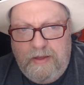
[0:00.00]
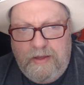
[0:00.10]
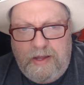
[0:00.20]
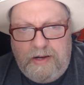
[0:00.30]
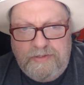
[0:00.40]

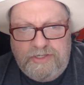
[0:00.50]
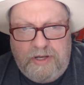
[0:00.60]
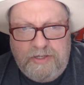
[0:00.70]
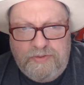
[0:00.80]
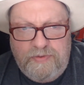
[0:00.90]
Alan
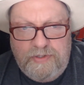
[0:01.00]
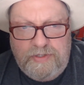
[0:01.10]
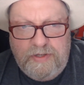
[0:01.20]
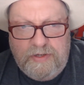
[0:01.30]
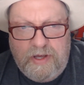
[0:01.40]
Touchwood,
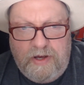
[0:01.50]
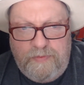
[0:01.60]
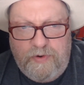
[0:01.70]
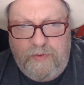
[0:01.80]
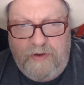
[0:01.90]
the
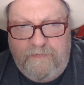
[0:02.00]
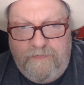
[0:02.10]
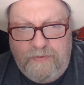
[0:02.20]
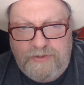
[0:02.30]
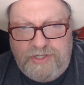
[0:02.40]
Cobra
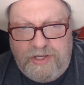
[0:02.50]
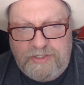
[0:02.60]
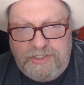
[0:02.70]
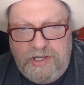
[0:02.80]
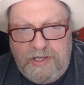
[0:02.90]

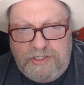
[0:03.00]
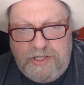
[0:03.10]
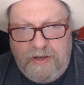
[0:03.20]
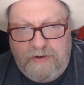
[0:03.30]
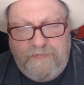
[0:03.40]
146
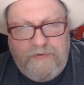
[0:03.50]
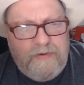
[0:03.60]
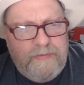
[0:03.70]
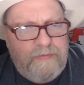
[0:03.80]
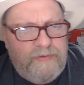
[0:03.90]
GTL. If I
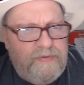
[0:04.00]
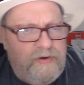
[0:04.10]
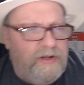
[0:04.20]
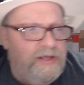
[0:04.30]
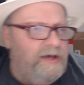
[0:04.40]
remember
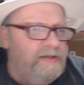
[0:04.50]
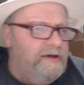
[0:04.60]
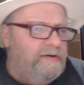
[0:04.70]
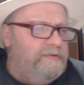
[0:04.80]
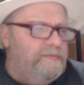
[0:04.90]
rightly, ain't
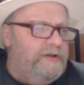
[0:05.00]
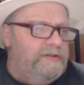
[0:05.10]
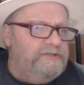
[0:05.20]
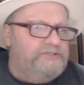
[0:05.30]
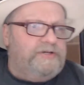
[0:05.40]
that the one
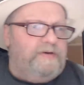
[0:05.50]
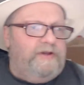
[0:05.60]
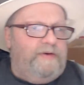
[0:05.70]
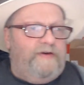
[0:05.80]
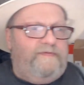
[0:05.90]
that's got
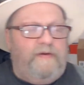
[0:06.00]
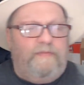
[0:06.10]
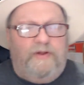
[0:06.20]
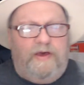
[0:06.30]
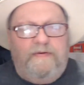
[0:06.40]
no FM
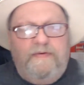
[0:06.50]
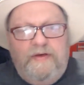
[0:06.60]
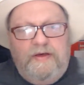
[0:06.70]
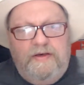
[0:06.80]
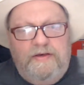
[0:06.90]
on it?
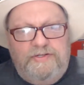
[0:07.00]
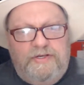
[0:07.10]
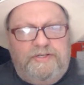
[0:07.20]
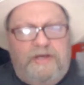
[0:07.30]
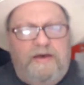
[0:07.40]
It's
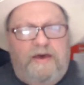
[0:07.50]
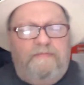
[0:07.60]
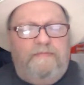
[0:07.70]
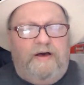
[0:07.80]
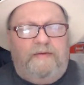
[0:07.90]
just
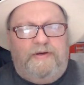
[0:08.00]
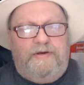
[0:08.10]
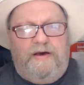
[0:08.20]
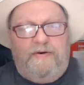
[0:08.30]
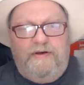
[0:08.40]
AM, upper,
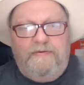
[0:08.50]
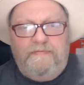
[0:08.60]
lower.